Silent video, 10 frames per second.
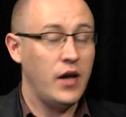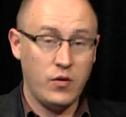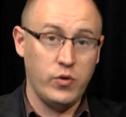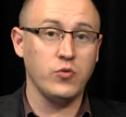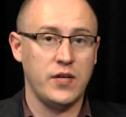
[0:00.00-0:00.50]

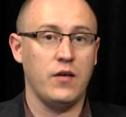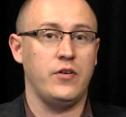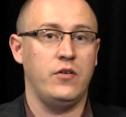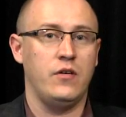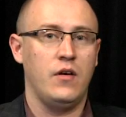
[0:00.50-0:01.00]
it will tell
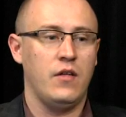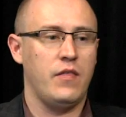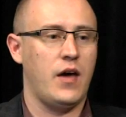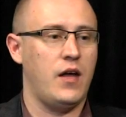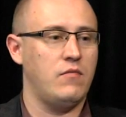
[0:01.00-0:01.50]
you
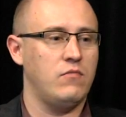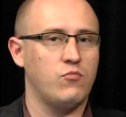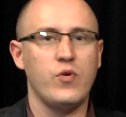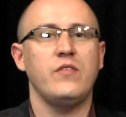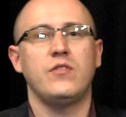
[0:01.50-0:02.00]
that
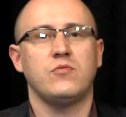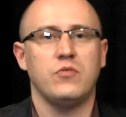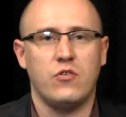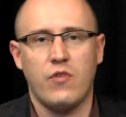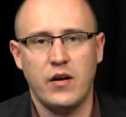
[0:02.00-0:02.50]
read this
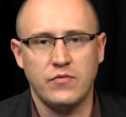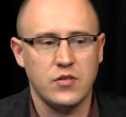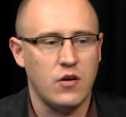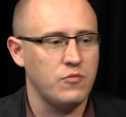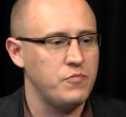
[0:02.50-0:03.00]
with a grain of
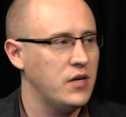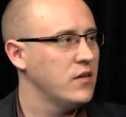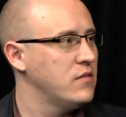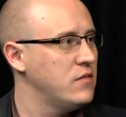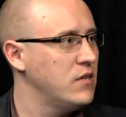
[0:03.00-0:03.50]
salt
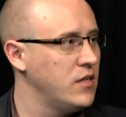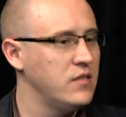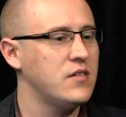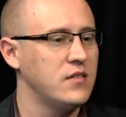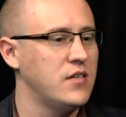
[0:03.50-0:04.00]
because it
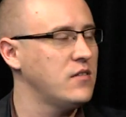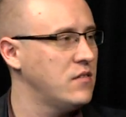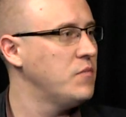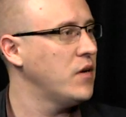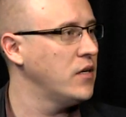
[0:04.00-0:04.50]
is
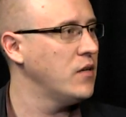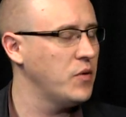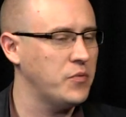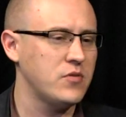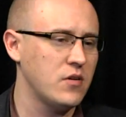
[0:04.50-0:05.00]
contested by other
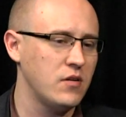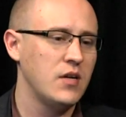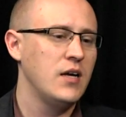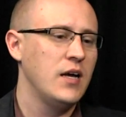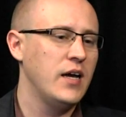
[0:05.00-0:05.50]
people. So
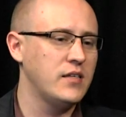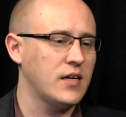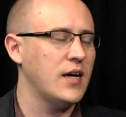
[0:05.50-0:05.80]
it's a